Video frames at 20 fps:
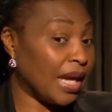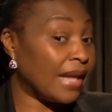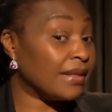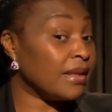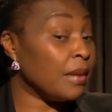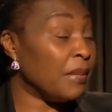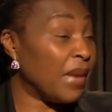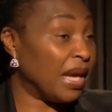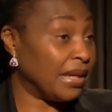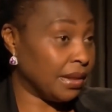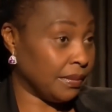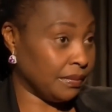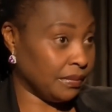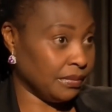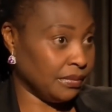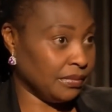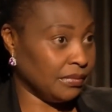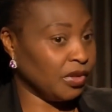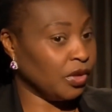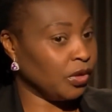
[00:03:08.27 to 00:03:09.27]
And the madam,
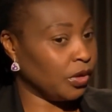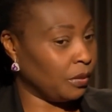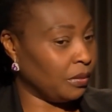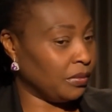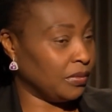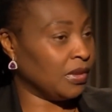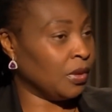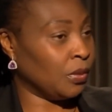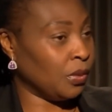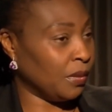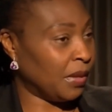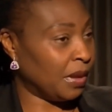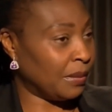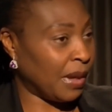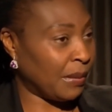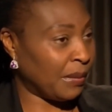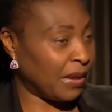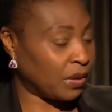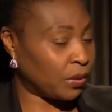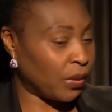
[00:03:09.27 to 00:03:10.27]
you know, the woman
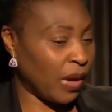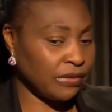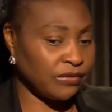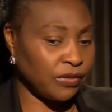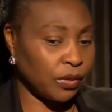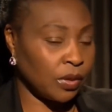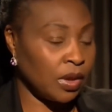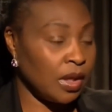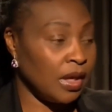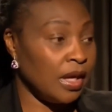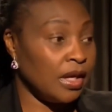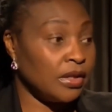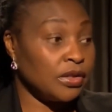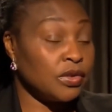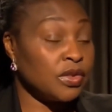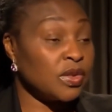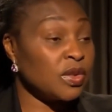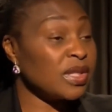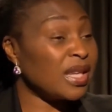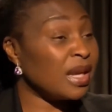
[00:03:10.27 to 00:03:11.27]
my mother worked for,
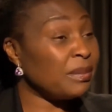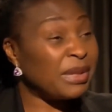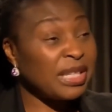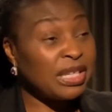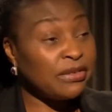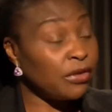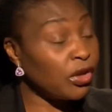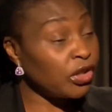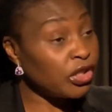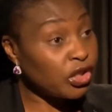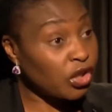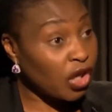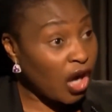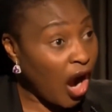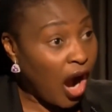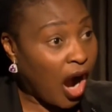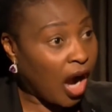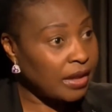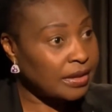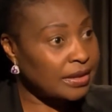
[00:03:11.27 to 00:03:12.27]
used to say, but Yvonne, you
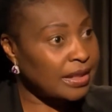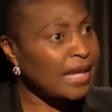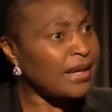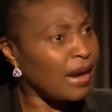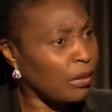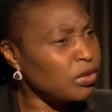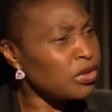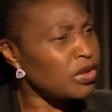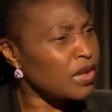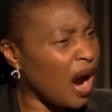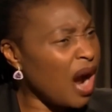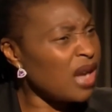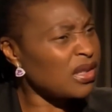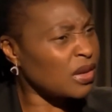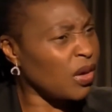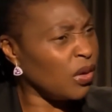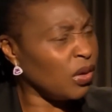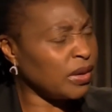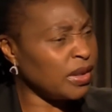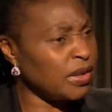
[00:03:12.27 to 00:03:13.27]
can't. And I would
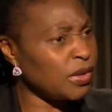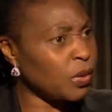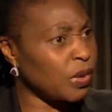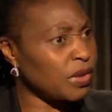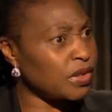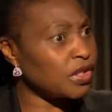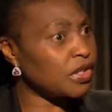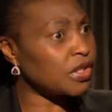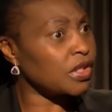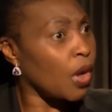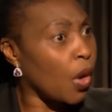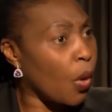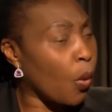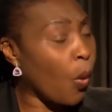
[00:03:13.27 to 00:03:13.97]
ask all these questions.